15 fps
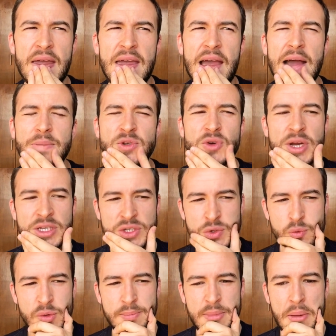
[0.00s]
I'm trying to
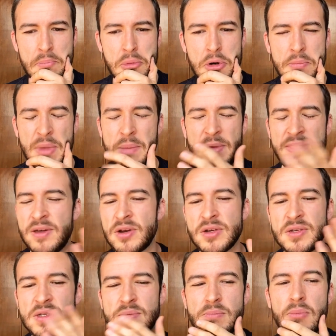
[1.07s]
remember. Maybe
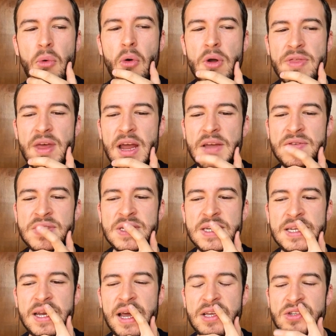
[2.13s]
there's more that I've
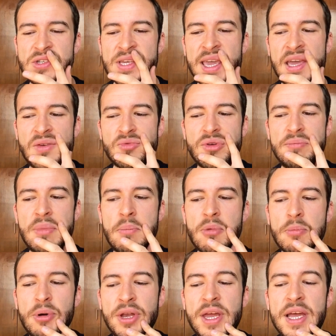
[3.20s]
seen and I just can't remember,
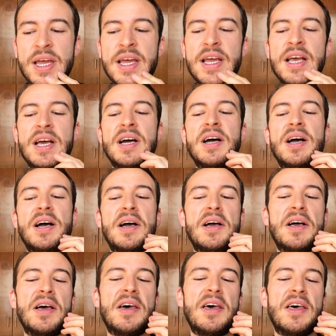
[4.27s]
but
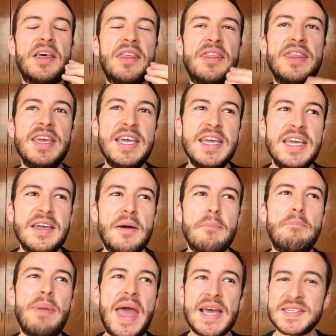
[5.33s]
the
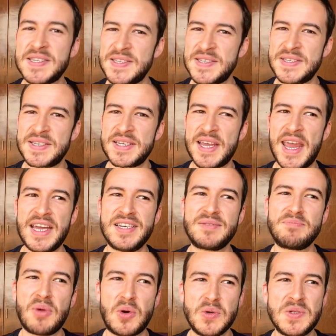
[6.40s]
best and
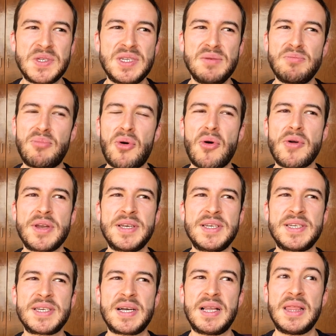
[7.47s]
most
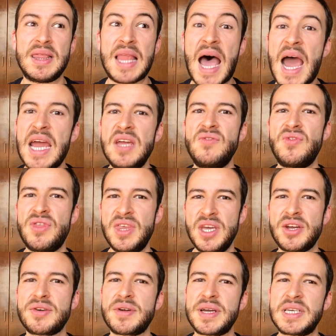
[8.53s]
important live
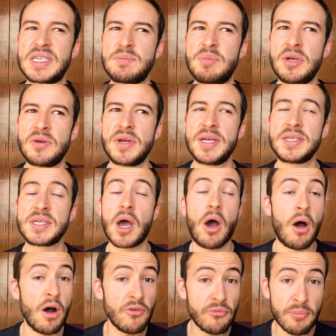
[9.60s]
theater experience
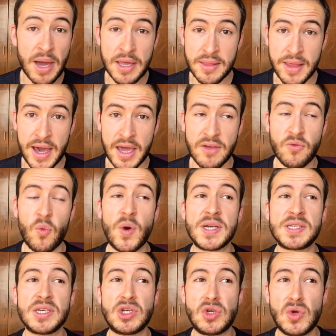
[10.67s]
of my life
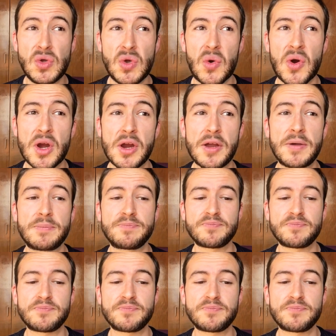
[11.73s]
was in New York